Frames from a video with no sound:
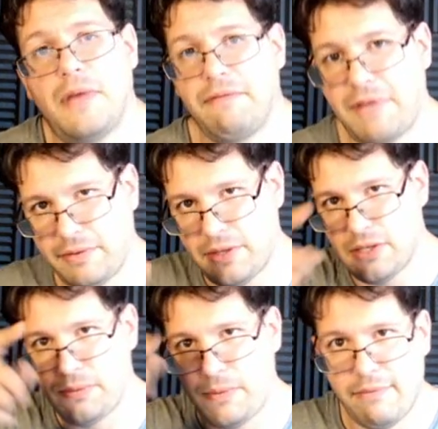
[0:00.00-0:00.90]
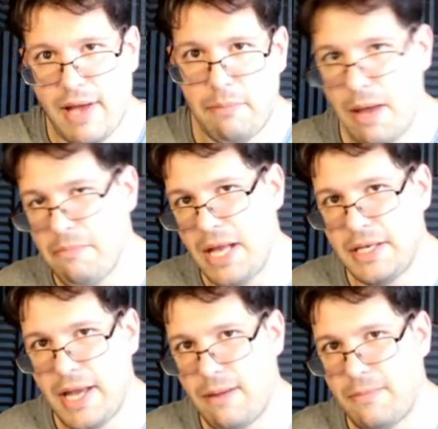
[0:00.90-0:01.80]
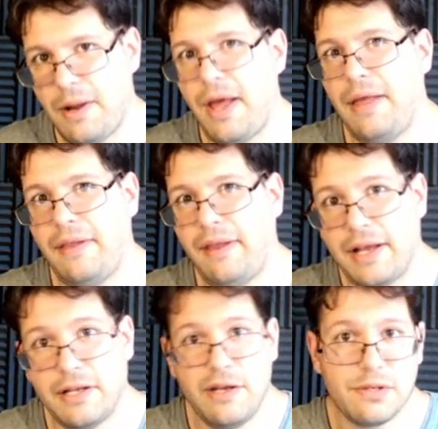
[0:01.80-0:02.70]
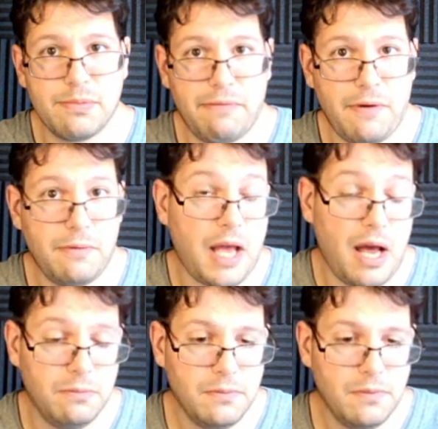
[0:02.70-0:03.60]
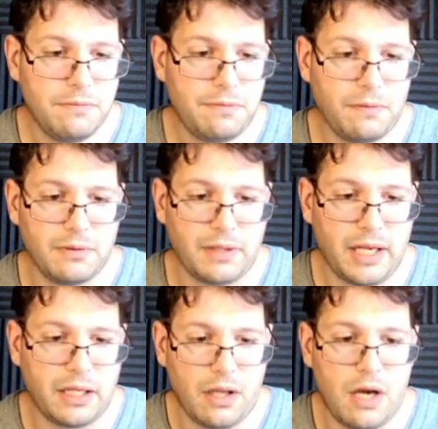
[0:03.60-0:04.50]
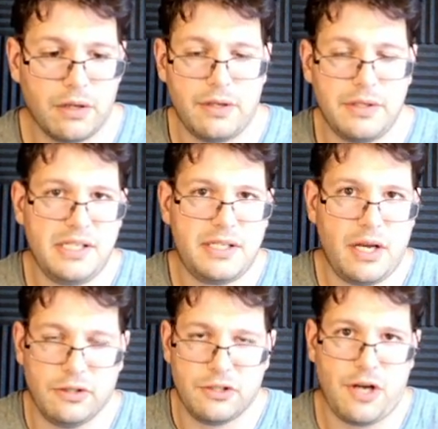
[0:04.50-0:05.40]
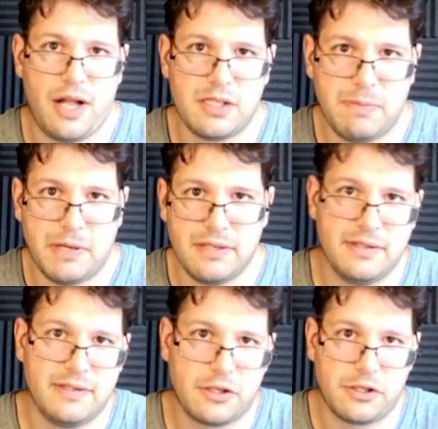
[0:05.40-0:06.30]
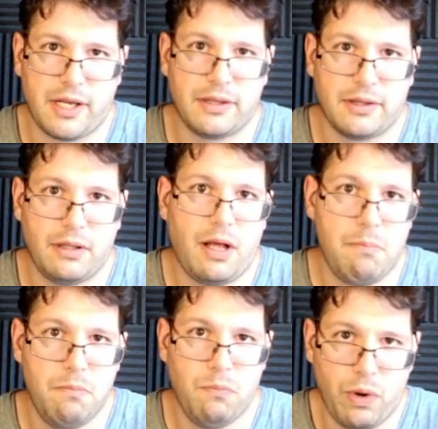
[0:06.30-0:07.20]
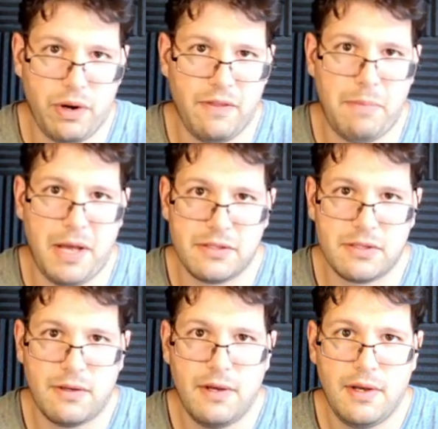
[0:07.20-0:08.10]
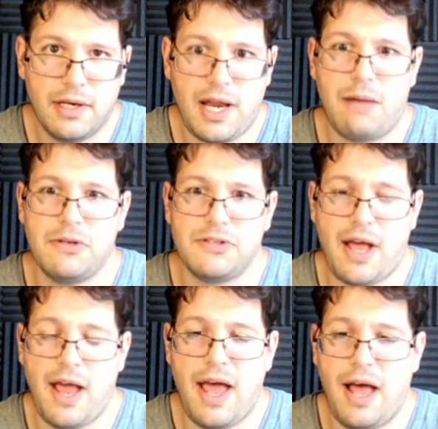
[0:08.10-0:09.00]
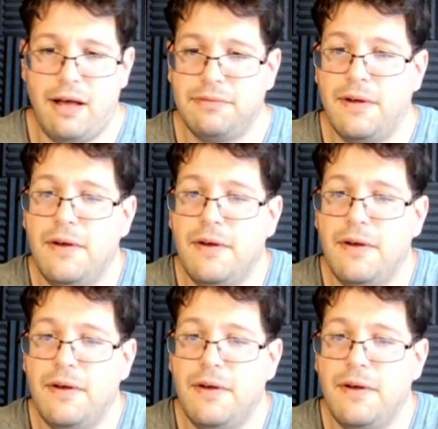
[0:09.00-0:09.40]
I've got this one, I've got my main camera, and then I can use my phone now for like longer detailed shots, because it's actually got one of the best cameras I have.